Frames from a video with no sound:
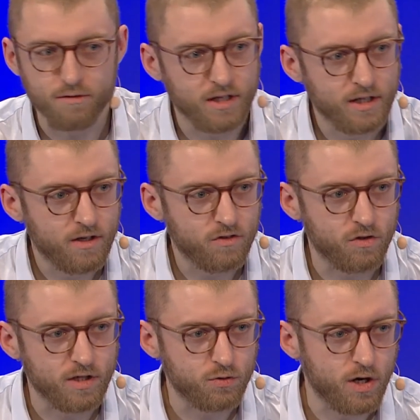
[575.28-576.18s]
leave.
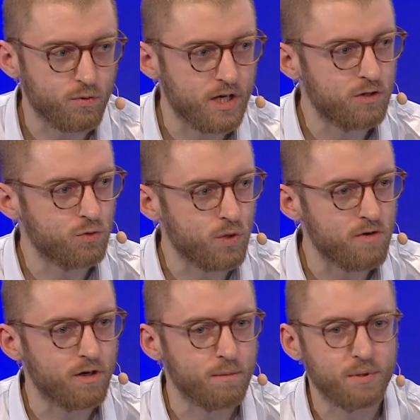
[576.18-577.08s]
So they try really to
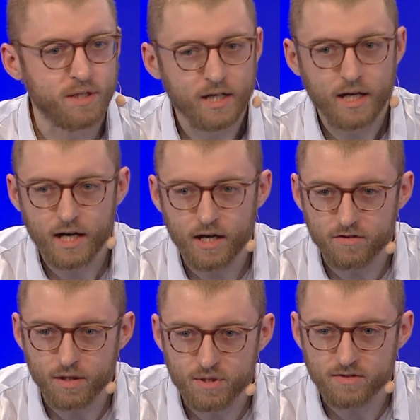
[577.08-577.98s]
revamp
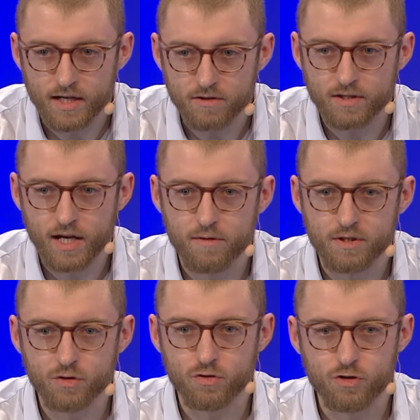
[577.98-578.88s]
their business,
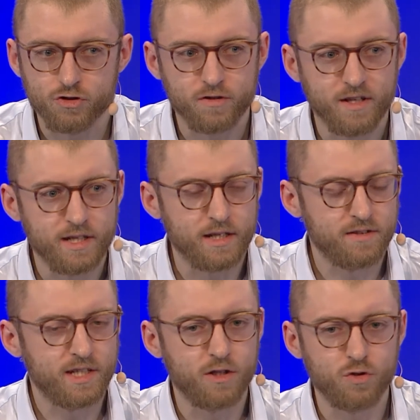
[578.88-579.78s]
having a solution that
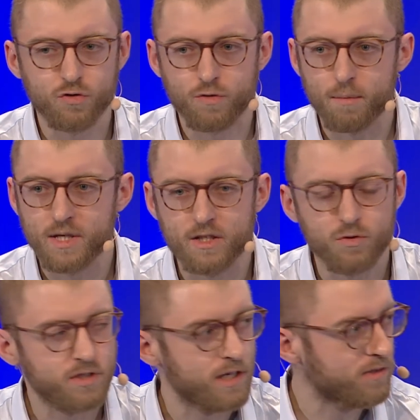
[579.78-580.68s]
they can use for many
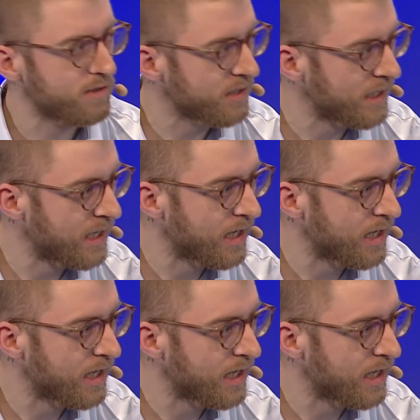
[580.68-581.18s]
use cases,